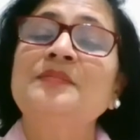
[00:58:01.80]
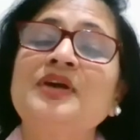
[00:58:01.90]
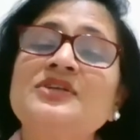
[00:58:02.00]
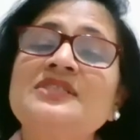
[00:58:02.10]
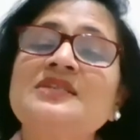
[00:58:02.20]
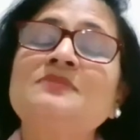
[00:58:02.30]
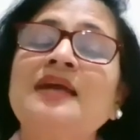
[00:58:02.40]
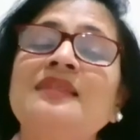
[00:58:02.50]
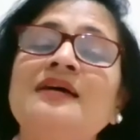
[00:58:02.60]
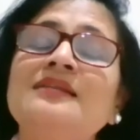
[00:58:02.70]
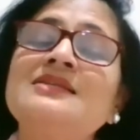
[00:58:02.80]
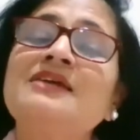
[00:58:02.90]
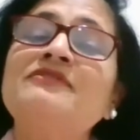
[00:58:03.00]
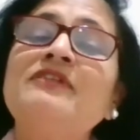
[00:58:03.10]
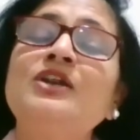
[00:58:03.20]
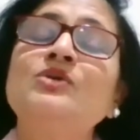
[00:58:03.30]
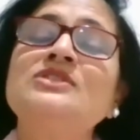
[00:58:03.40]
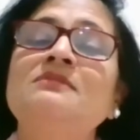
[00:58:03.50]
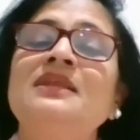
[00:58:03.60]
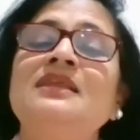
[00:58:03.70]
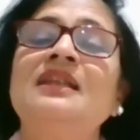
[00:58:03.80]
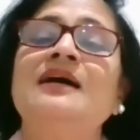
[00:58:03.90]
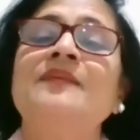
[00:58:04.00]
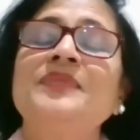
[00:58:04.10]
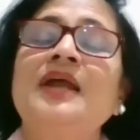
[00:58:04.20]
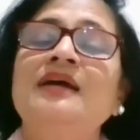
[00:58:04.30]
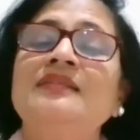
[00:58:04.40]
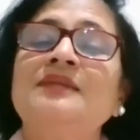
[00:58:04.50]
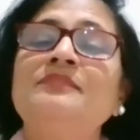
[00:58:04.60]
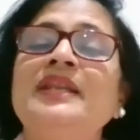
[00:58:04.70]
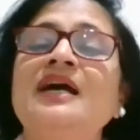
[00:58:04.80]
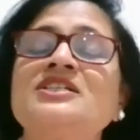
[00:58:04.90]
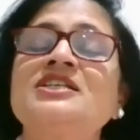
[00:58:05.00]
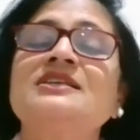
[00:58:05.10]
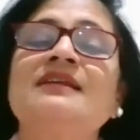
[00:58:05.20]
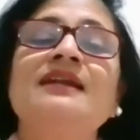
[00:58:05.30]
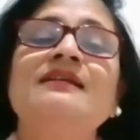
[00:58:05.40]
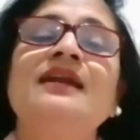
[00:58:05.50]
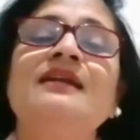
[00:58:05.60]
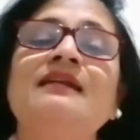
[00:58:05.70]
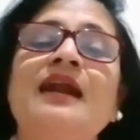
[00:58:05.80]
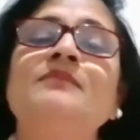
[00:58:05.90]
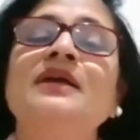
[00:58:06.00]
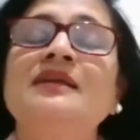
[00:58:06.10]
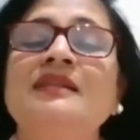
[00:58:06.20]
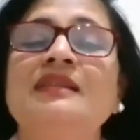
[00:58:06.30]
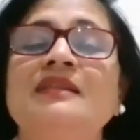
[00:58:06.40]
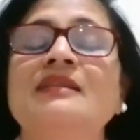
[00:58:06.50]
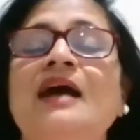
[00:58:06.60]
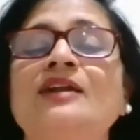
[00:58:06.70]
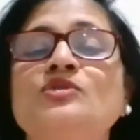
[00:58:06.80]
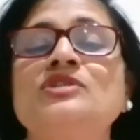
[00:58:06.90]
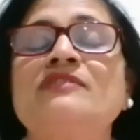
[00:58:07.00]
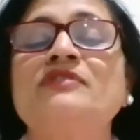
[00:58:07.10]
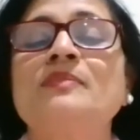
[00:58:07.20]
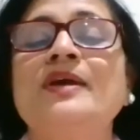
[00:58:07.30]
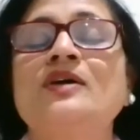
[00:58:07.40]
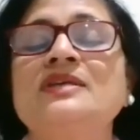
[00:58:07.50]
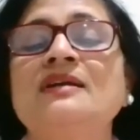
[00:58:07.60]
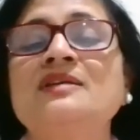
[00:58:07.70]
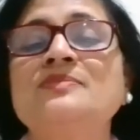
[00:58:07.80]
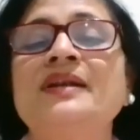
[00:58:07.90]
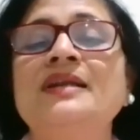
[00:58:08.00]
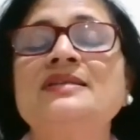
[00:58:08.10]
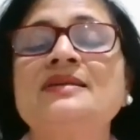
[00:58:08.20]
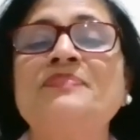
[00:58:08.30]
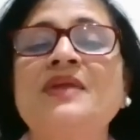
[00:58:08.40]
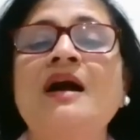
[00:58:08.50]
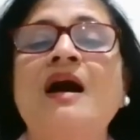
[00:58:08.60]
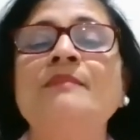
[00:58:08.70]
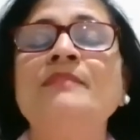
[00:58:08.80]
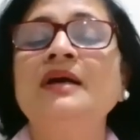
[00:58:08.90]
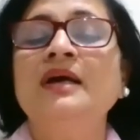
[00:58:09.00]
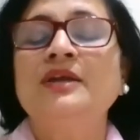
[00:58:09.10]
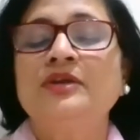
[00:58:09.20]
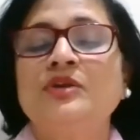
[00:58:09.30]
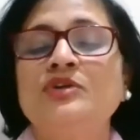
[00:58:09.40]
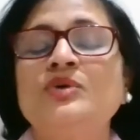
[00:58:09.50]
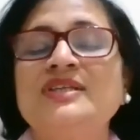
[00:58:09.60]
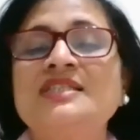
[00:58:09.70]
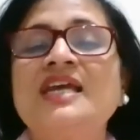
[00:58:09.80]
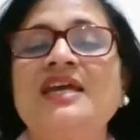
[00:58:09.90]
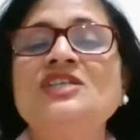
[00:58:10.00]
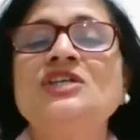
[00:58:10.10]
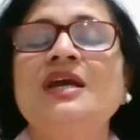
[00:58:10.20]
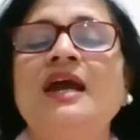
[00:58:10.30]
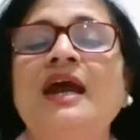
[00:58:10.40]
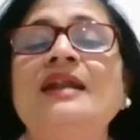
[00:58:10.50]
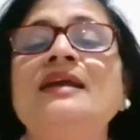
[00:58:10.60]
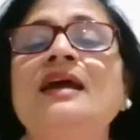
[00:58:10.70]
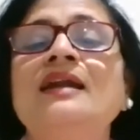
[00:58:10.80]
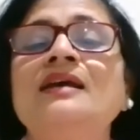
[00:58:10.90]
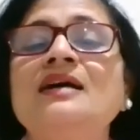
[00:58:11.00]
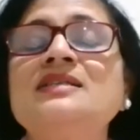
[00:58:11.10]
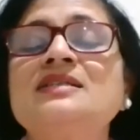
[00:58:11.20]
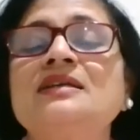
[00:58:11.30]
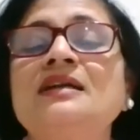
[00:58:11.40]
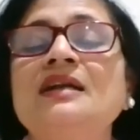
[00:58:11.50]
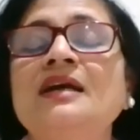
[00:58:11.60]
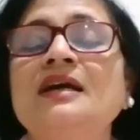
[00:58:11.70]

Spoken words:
because this everyone knows in Mithila, that Meenakshi's great-great-grandmother had to suffer because her husband did something harm, to a sage, and he had cursed her.